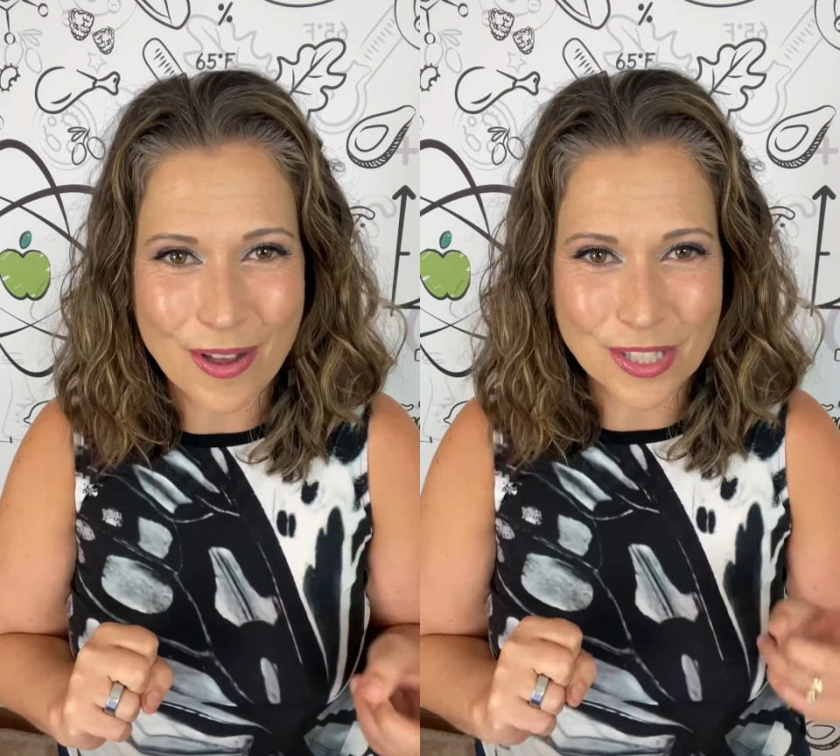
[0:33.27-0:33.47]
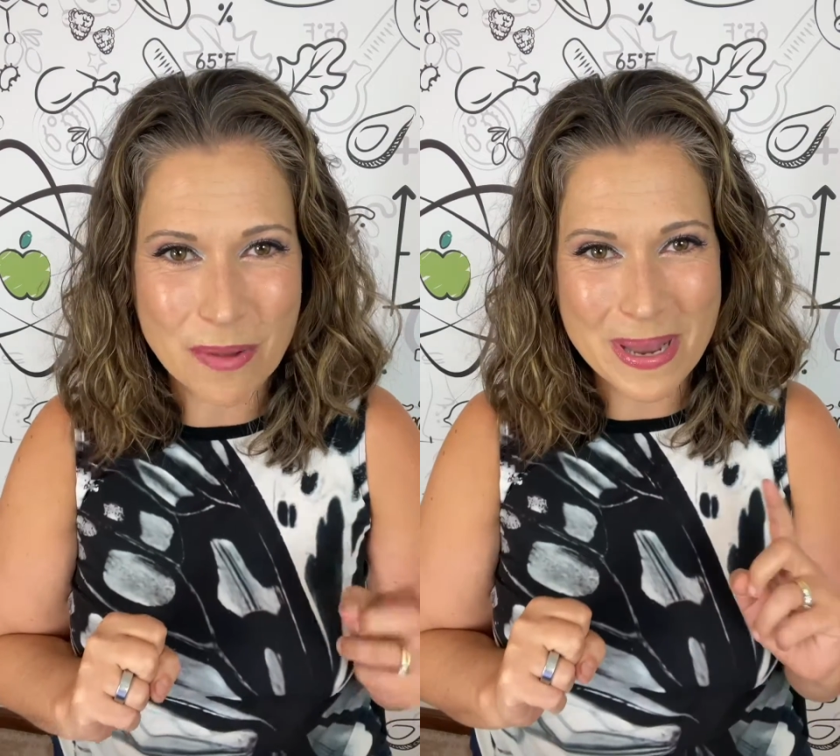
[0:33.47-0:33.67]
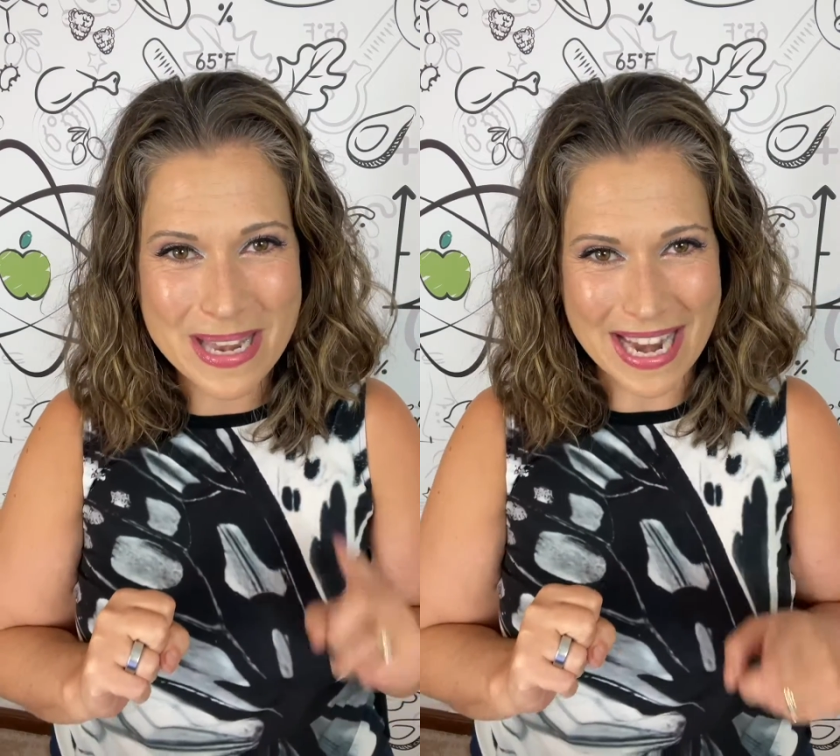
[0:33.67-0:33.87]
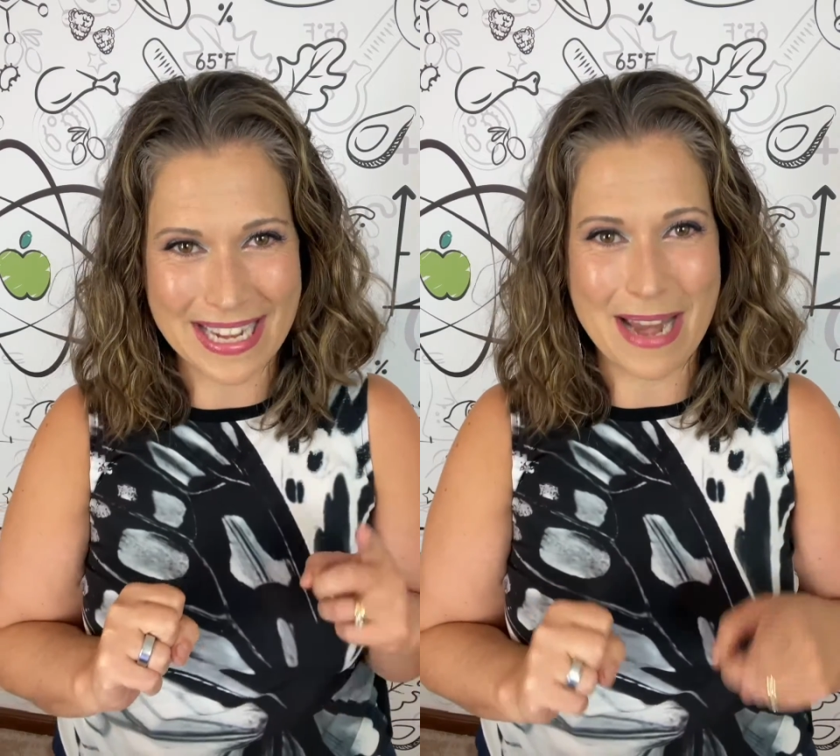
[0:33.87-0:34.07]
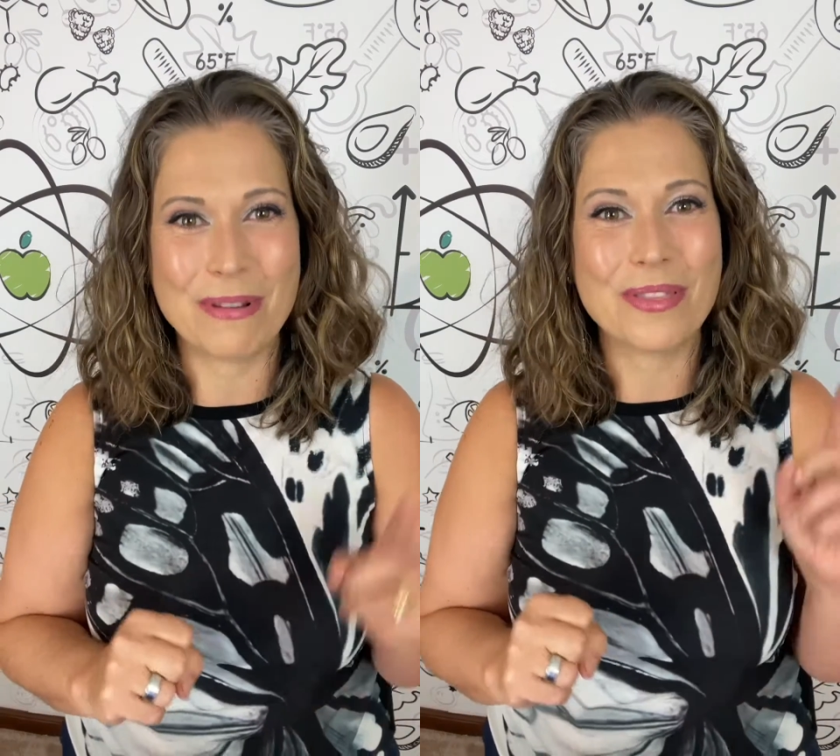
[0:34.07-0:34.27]
also been
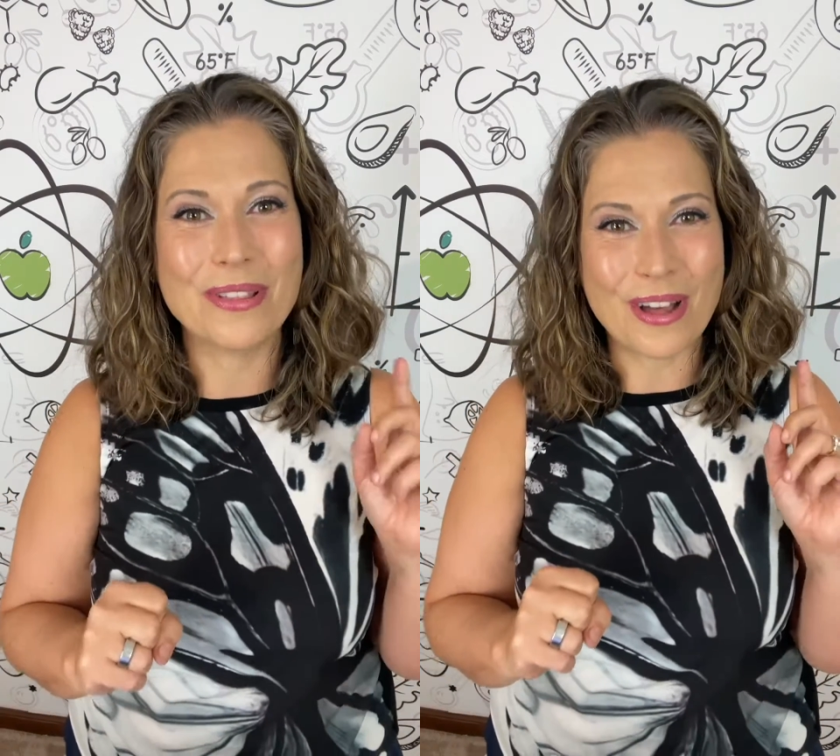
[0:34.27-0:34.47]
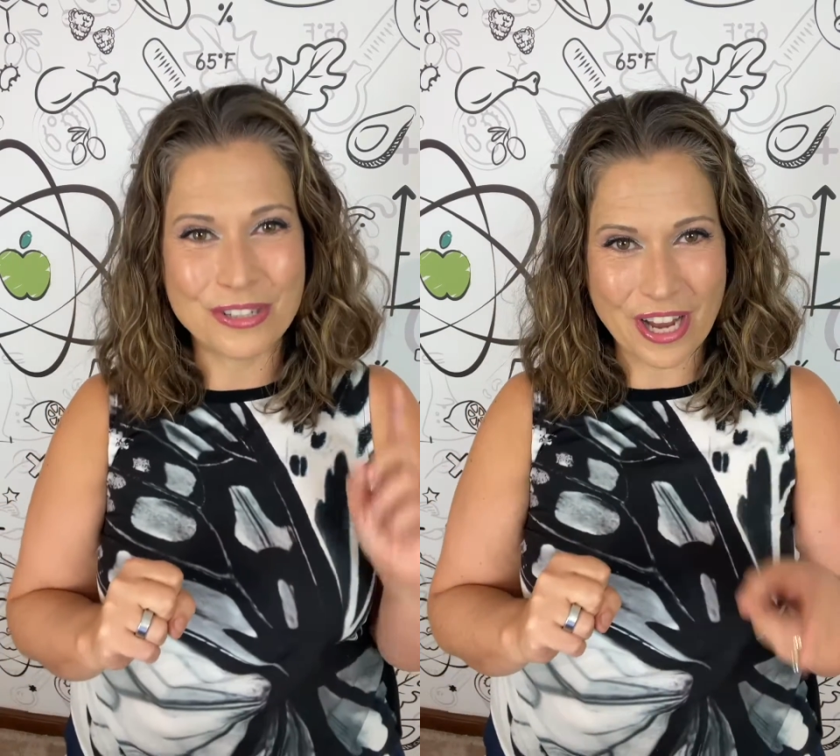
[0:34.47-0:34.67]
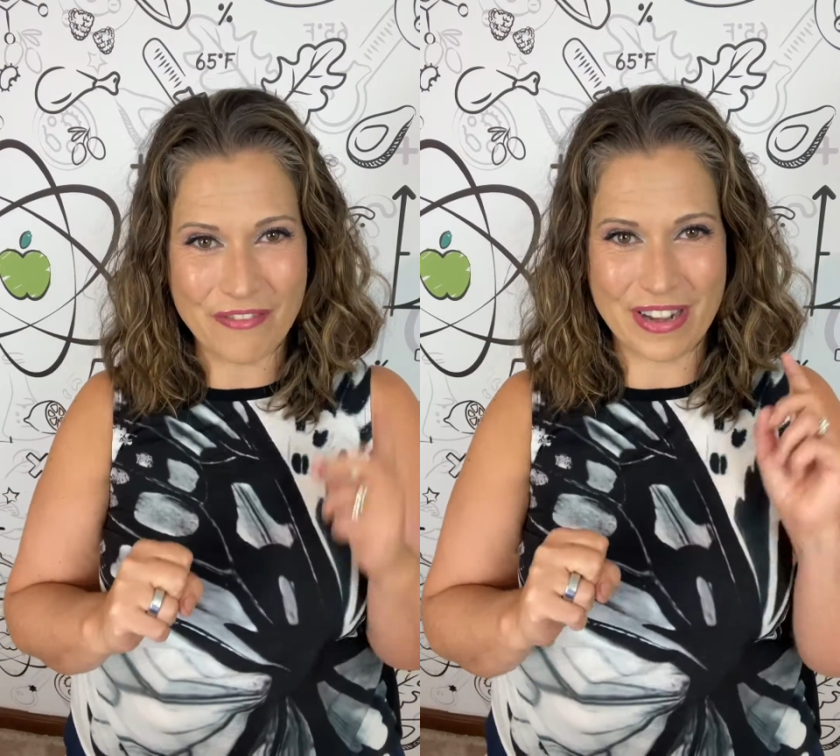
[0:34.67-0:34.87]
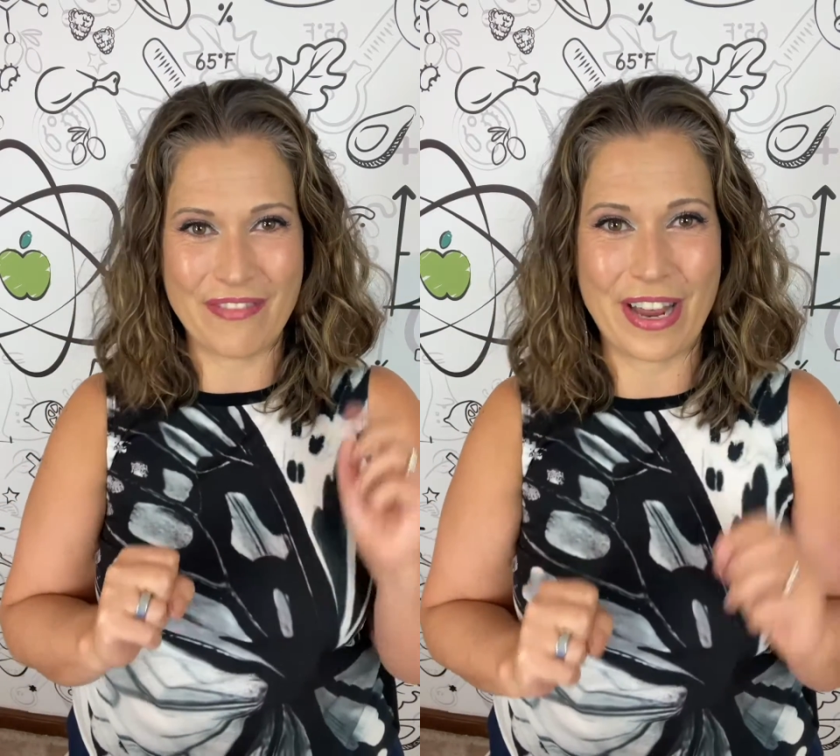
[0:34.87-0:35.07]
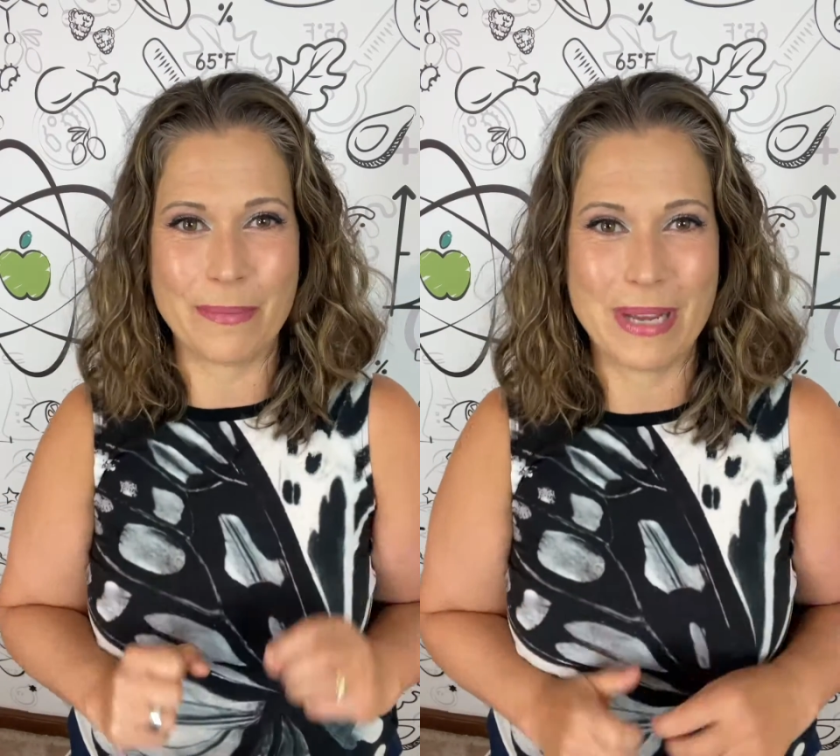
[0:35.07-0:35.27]
nicknamed the longevity
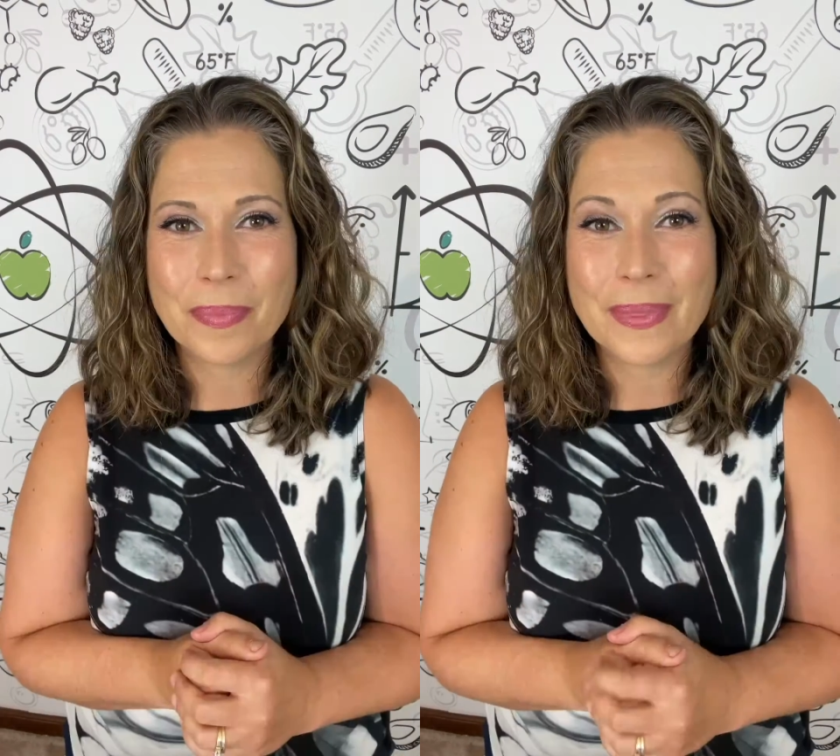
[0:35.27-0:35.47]
vitamin.